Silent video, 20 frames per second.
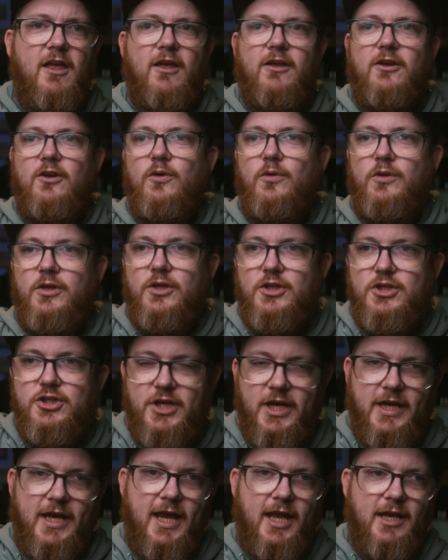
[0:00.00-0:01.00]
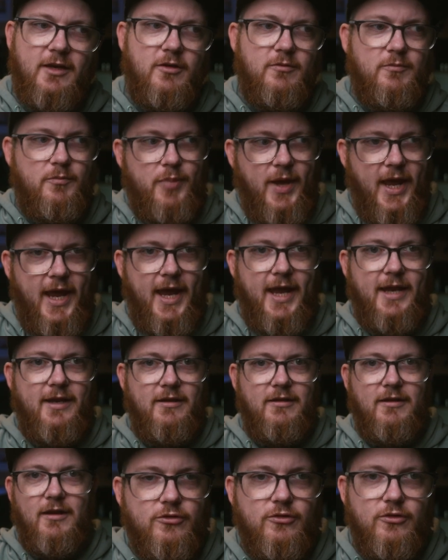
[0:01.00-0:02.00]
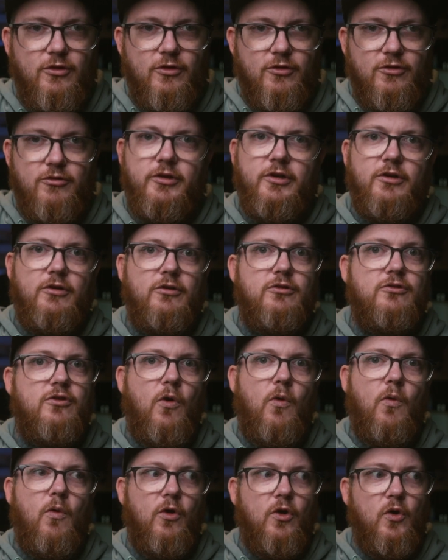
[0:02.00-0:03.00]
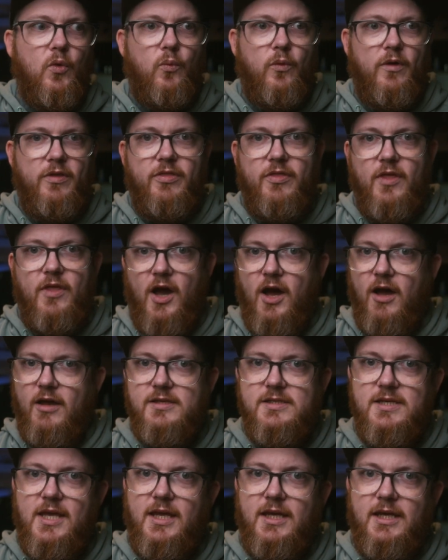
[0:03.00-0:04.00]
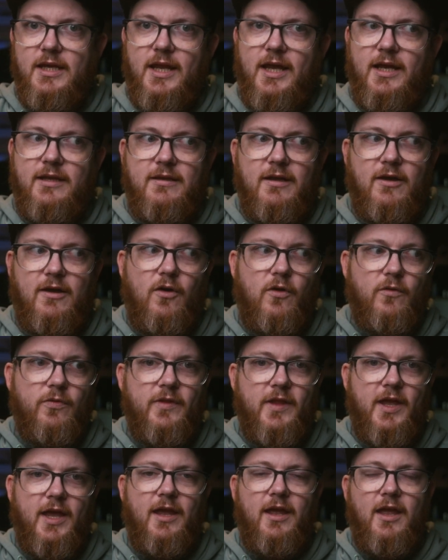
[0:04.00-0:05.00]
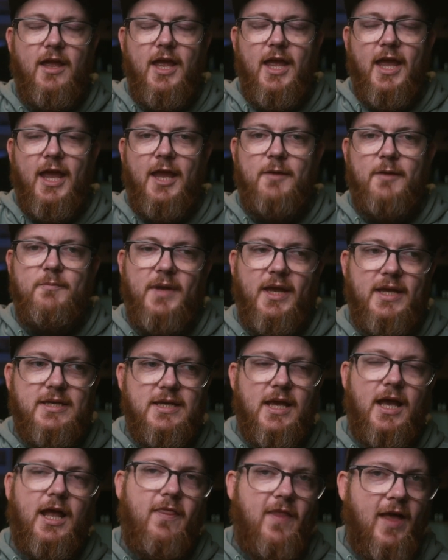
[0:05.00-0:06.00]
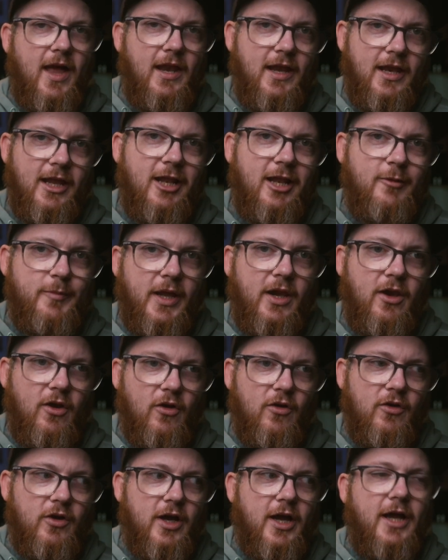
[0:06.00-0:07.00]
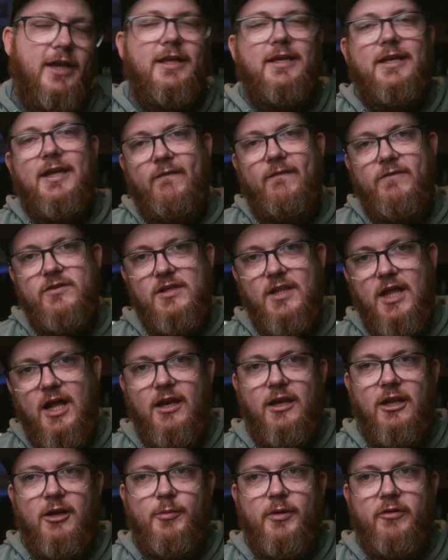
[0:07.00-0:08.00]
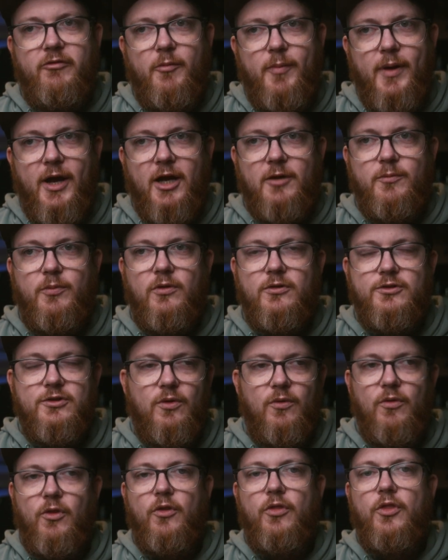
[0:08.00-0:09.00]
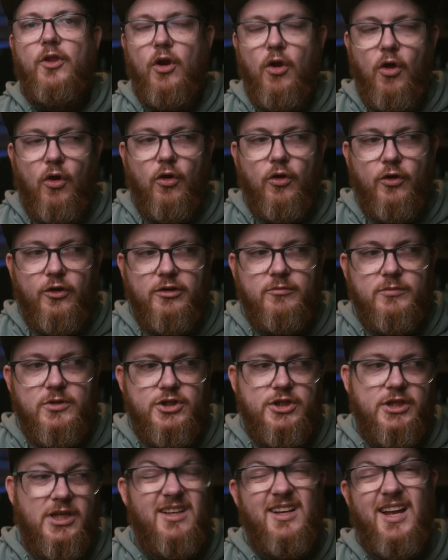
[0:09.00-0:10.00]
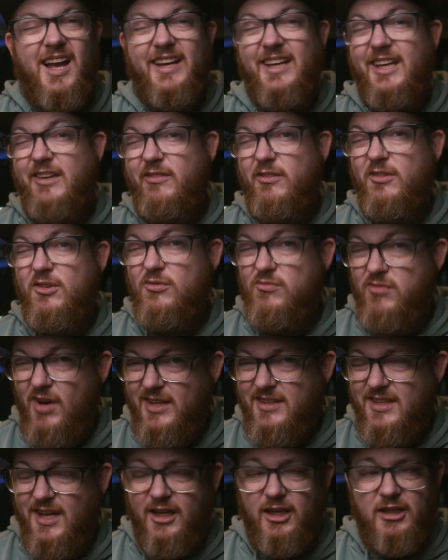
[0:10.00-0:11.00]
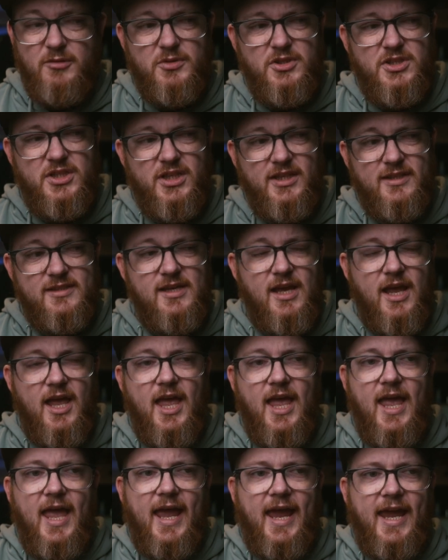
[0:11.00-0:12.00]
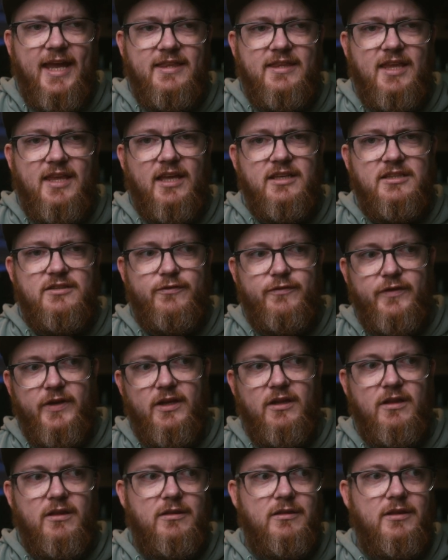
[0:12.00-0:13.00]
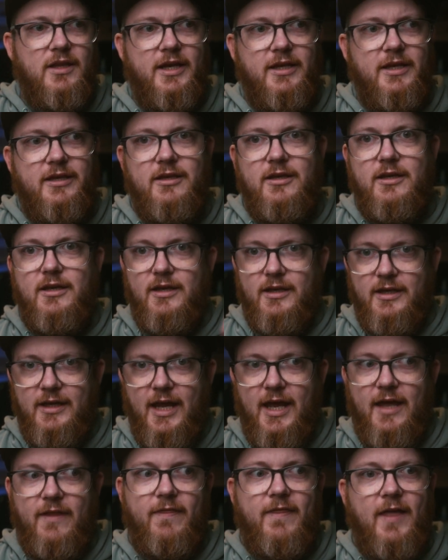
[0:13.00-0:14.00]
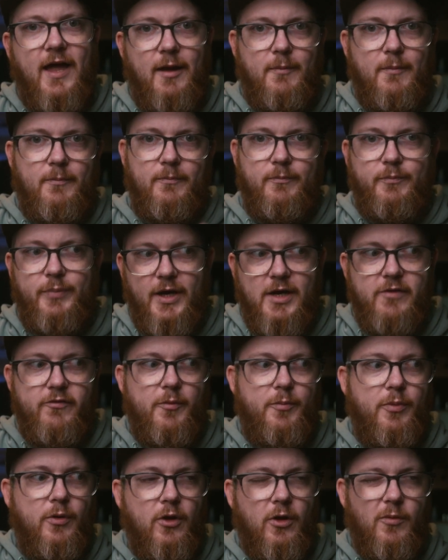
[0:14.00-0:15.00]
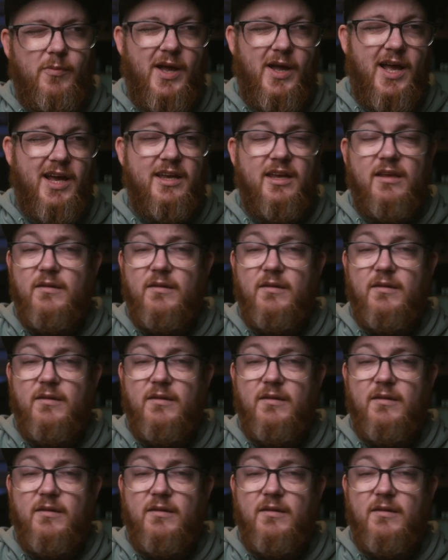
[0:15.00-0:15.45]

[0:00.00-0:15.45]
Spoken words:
you know, your Cheyenne pen, the critical torque with the RCA connector on there, it makes it that little bit longer and it gives it that little bit of a back pull. So the longer the machine, and even the right angle machines, it does feel like you're going to get that bit of a pull back.